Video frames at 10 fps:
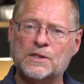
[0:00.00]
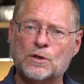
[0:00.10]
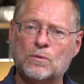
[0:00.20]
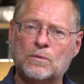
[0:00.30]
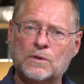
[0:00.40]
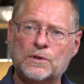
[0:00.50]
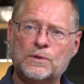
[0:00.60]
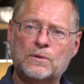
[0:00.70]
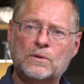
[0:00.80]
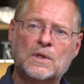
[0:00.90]
So,
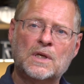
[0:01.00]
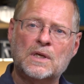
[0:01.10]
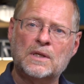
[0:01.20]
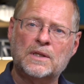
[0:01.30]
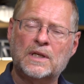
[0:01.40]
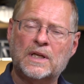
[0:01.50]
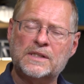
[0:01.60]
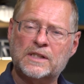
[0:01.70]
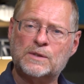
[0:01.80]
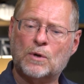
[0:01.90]
so then
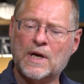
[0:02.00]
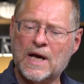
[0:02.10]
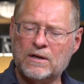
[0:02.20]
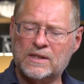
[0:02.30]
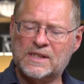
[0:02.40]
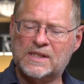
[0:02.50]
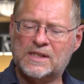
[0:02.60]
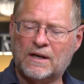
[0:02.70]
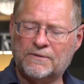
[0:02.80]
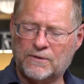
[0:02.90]
let's explore how does
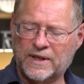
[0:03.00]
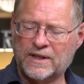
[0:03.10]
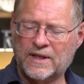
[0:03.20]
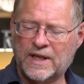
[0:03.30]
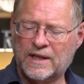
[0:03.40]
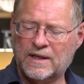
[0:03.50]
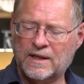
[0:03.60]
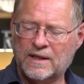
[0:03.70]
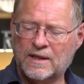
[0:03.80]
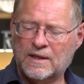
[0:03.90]
suffering
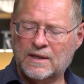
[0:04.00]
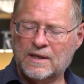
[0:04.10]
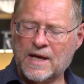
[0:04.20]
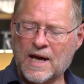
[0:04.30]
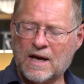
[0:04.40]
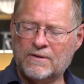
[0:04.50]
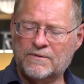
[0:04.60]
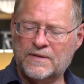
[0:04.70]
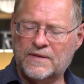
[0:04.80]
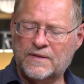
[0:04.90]
then
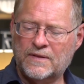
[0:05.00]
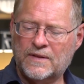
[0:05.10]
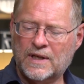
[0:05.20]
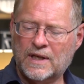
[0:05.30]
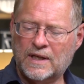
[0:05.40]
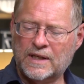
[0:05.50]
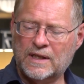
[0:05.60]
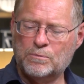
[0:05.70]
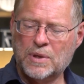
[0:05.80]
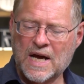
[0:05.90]
have the
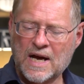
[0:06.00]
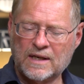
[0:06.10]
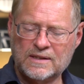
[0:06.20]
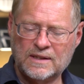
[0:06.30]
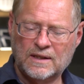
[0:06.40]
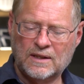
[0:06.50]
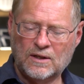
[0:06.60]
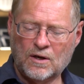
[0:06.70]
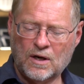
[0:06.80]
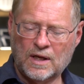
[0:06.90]
impact
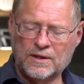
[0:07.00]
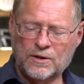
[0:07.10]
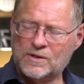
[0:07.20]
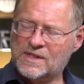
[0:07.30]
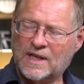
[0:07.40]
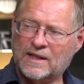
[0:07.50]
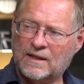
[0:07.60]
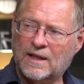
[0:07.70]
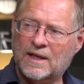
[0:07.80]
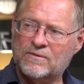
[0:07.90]
on those
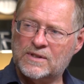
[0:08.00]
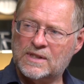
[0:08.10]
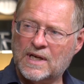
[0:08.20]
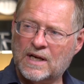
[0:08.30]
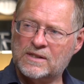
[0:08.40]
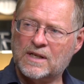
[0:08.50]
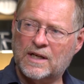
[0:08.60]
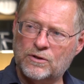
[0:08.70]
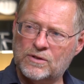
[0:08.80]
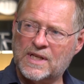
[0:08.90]
second loves? How does
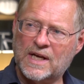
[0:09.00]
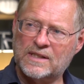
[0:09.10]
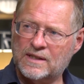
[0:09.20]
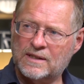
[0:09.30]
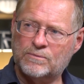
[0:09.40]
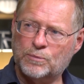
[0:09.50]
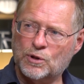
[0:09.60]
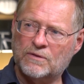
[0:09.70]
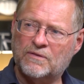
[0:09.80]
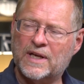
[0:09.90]
God use that to
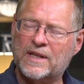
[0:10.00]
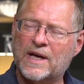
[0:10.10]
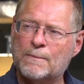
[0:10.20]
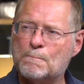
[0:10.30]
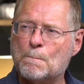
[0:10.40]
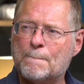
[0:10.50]
purify that?